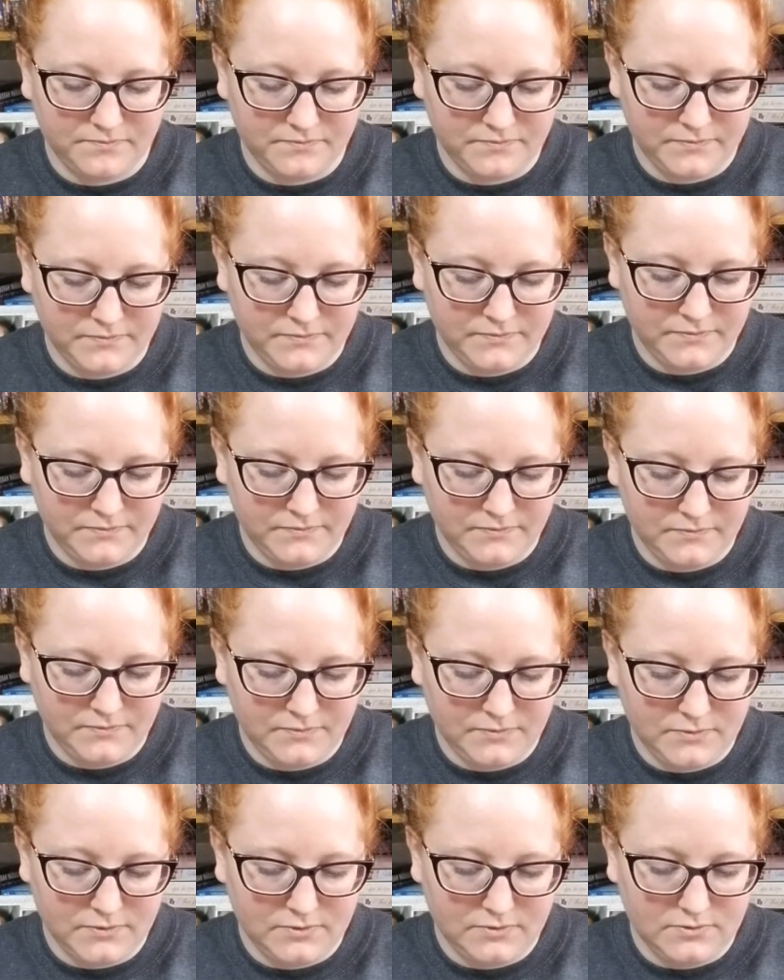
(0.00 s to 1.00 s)

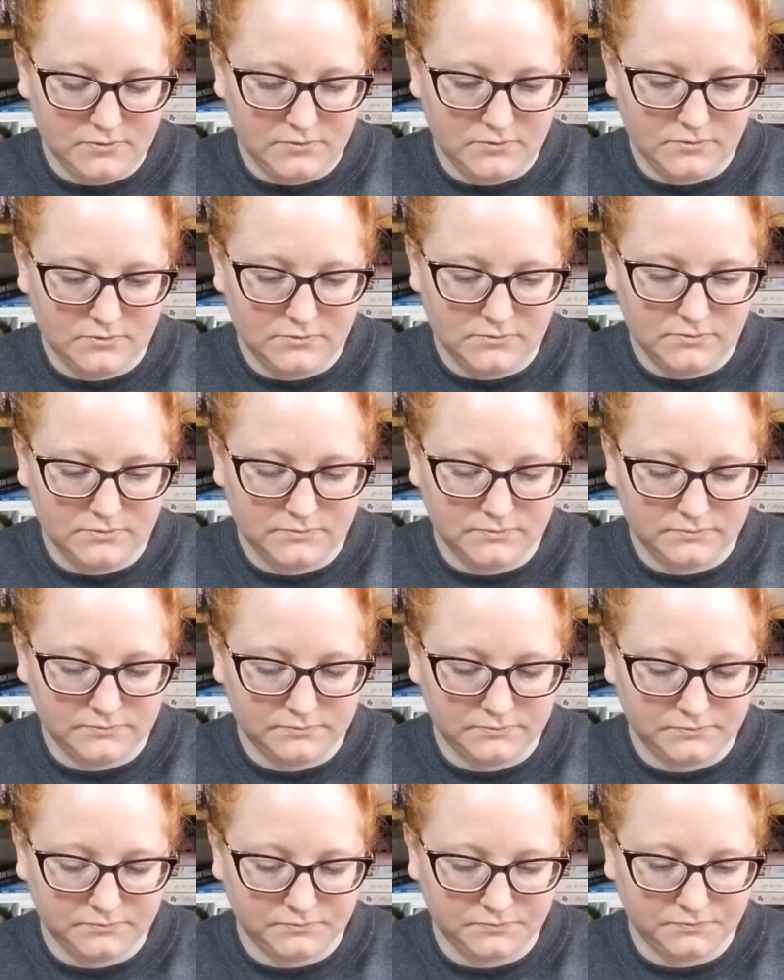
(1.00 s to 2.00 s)

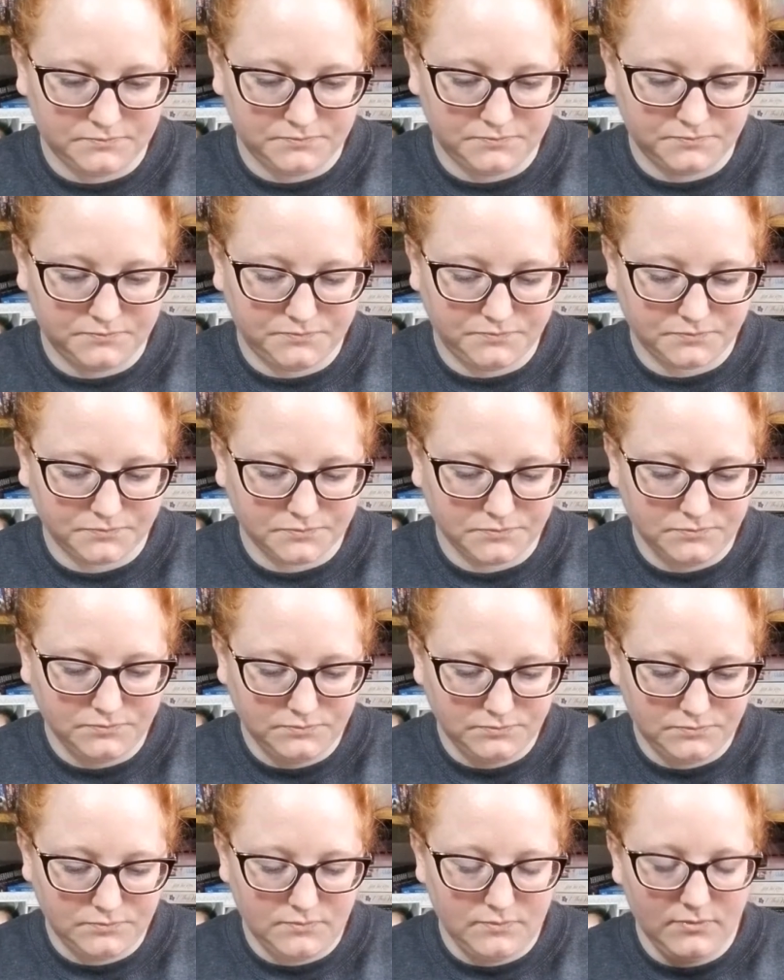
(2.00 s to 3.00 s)

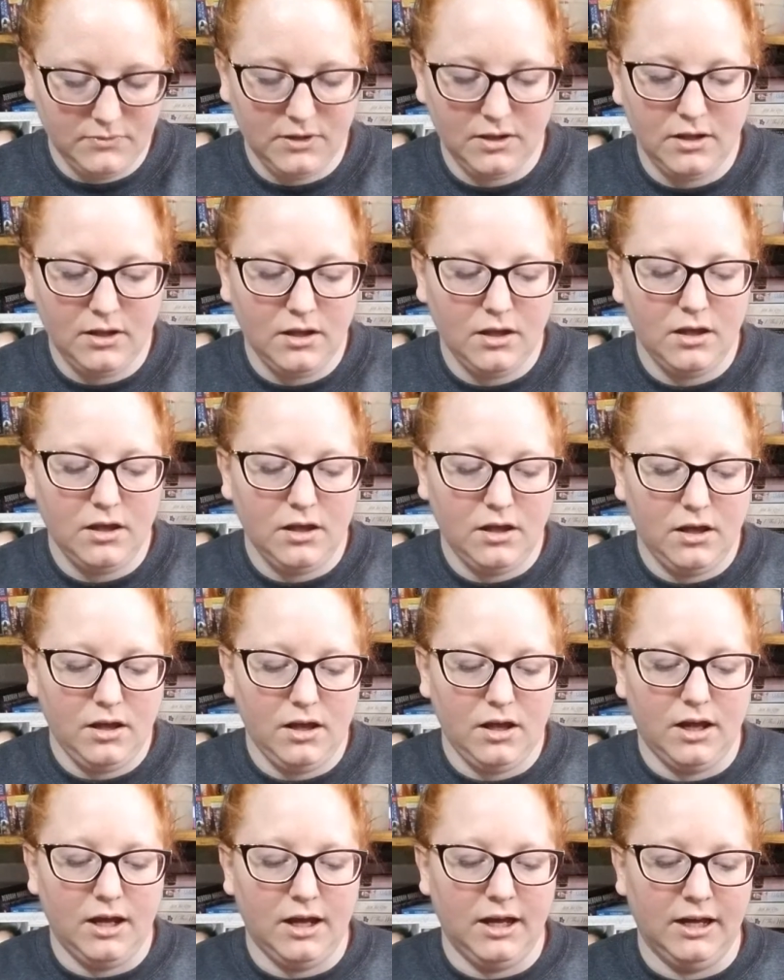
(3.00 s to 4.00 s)

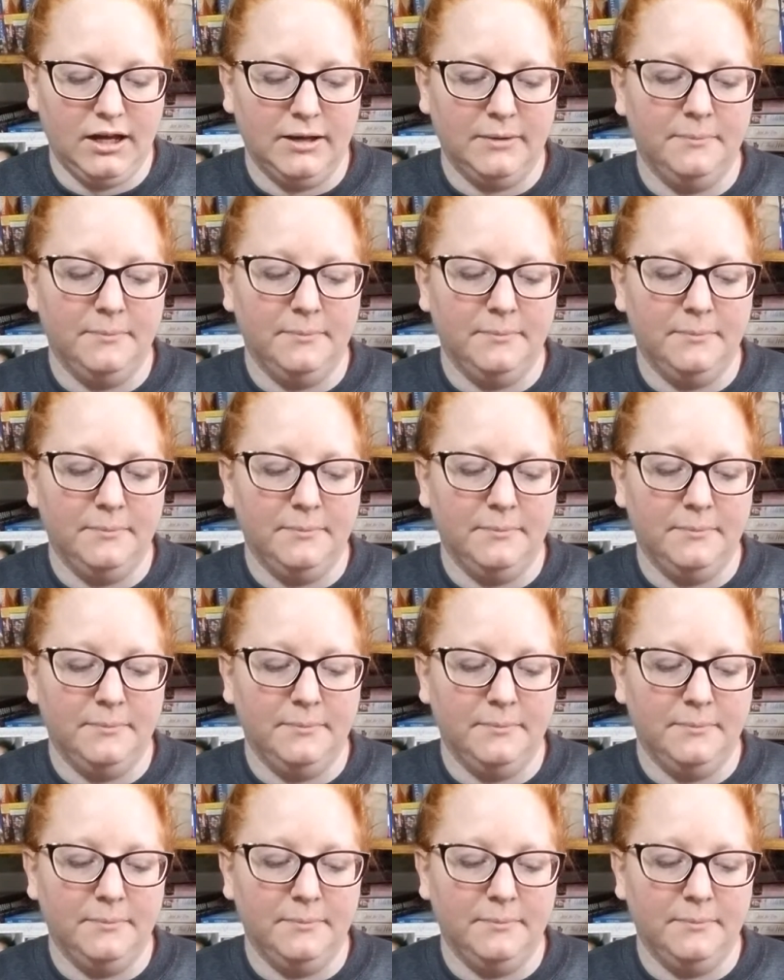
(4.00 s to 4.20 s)
(no one is talking)